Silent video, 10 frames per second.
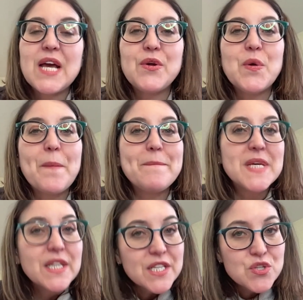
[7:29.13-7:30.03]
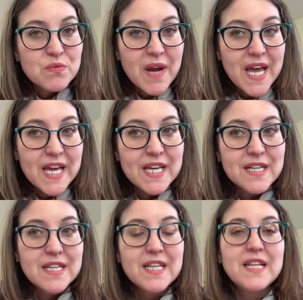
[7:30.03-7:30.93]
Now, your millage rate
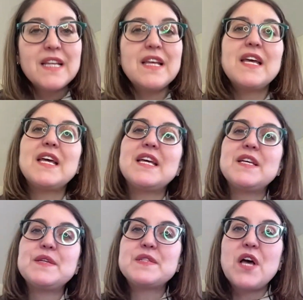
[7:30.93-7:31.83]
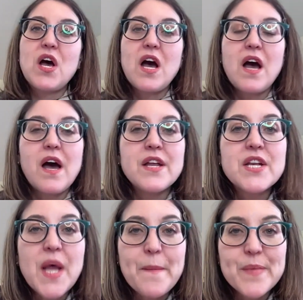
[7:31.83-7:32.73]
is a
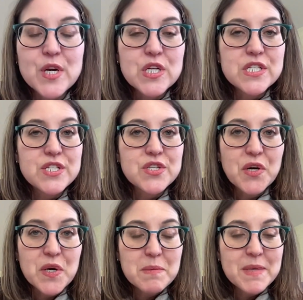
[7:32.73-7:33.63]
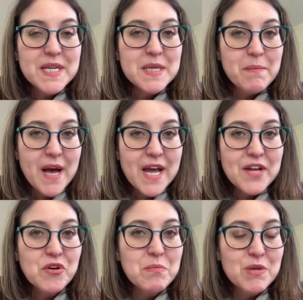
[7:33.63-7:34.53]
number determined by
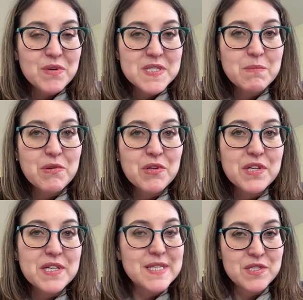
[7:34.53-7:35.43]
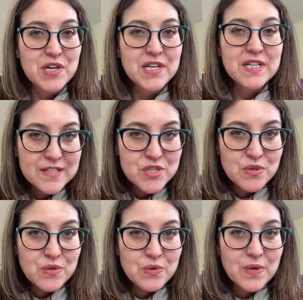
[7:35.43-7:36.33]
your municipal assessor
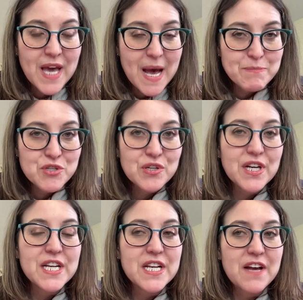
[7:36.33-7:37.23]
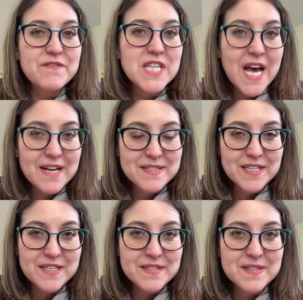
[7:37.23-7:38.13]
to capture enough
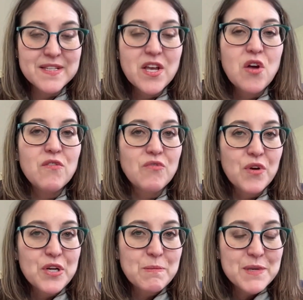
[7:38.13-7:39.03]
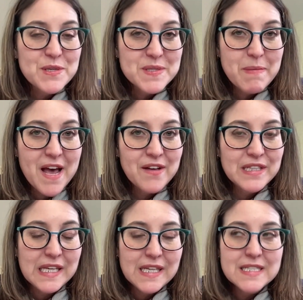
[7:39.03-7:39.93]
taxes for your
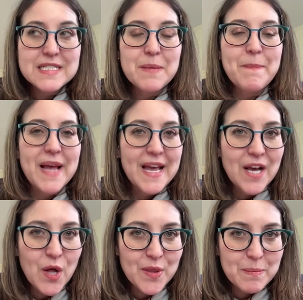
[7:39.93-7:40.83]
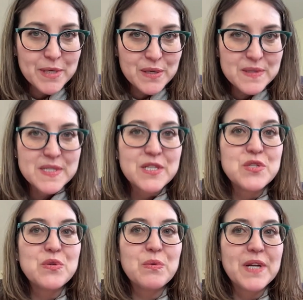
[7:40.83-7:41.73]
municipality to pay all the bills and
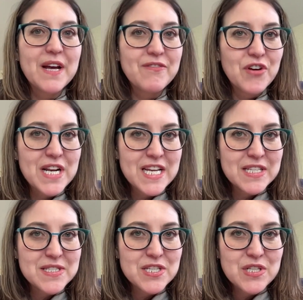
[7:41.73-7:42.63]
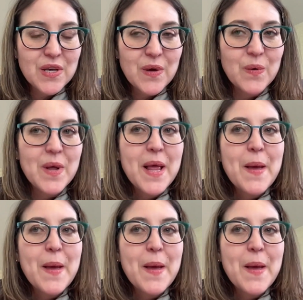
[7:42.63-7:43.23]
do whatever it needs to do